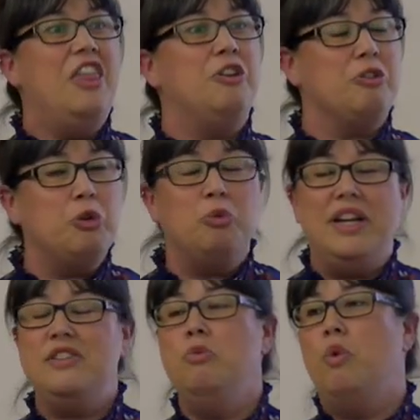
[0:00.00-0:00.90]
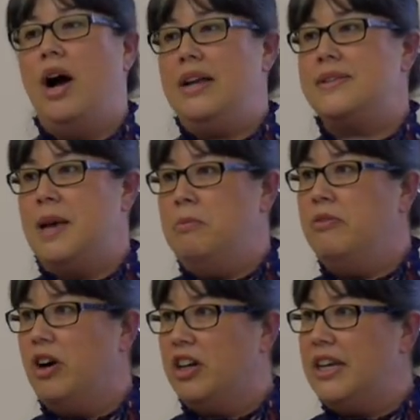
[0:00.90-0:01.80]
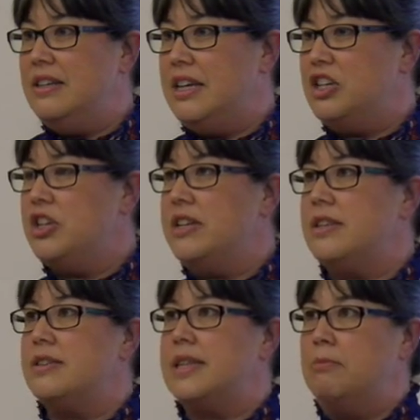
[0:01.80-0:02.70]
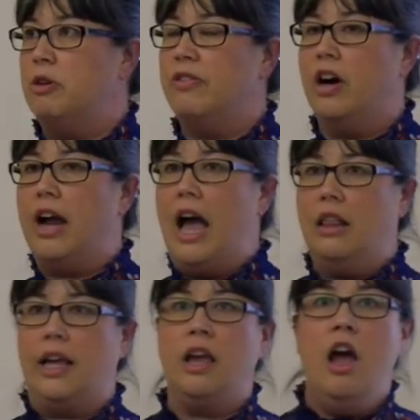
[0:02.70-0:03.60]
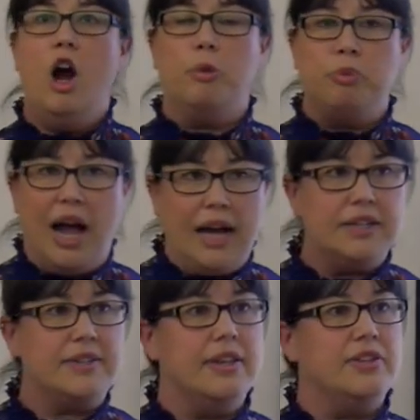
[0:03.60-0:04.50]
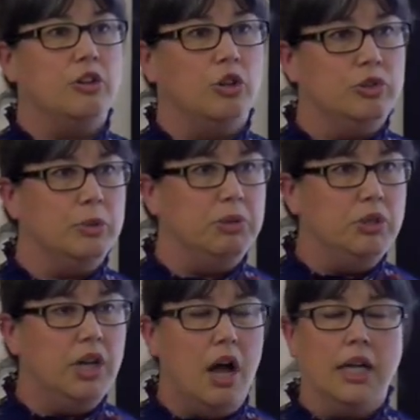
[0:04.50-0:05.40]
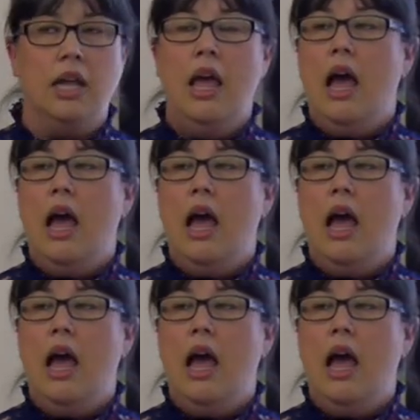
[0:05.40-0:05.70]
They're the reason why some of our conditions and some of our like our practices and our de de on,